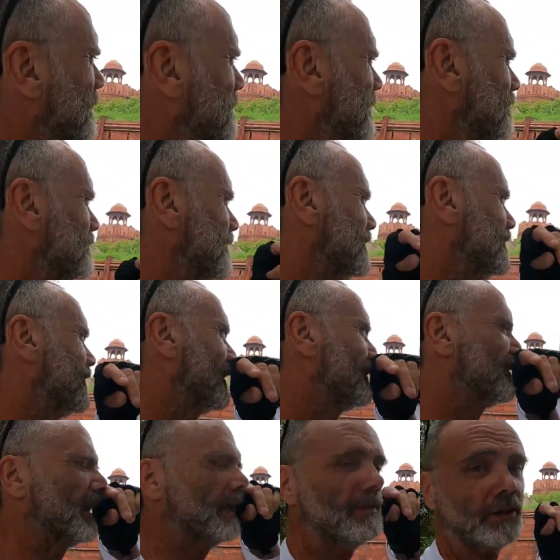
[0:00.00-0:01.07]
to be built in
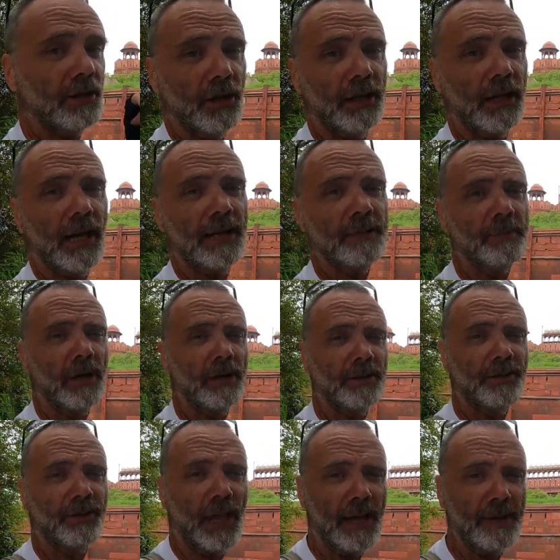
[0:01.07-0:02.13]
1638 by
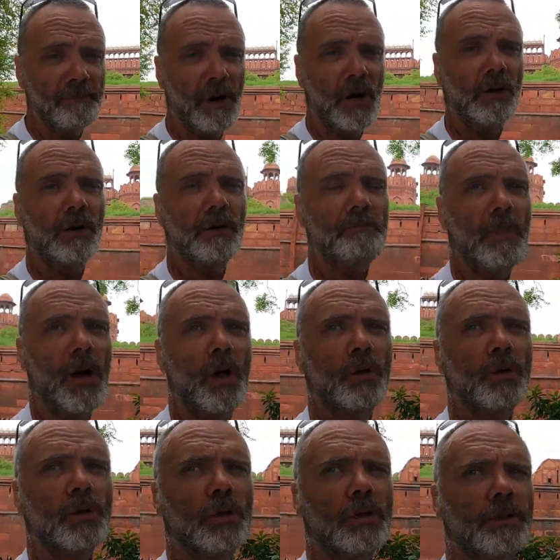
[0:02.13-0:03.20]
the same
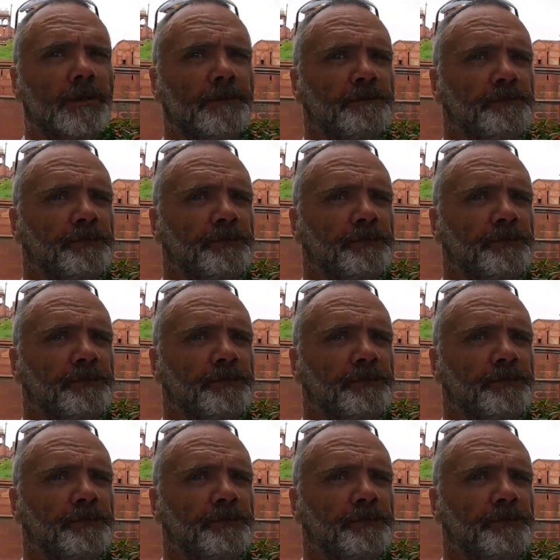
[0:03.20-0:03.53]
Mughal,